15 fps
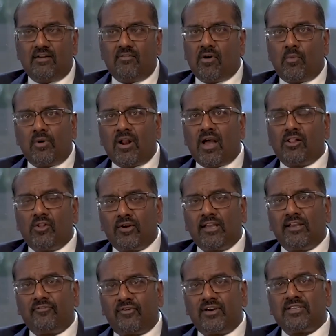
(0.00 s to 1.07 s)
But we're not
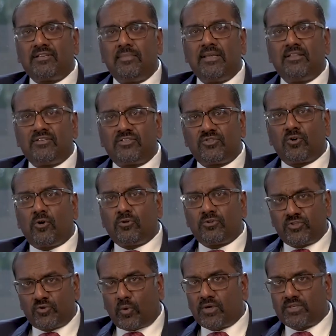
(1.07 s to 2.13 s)
looking for it to be the sole
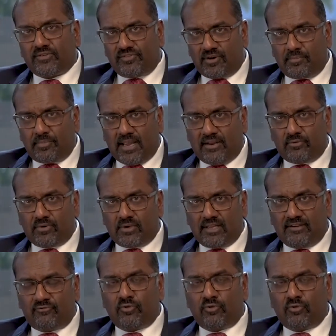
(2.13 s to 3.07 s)
source of your pain relief.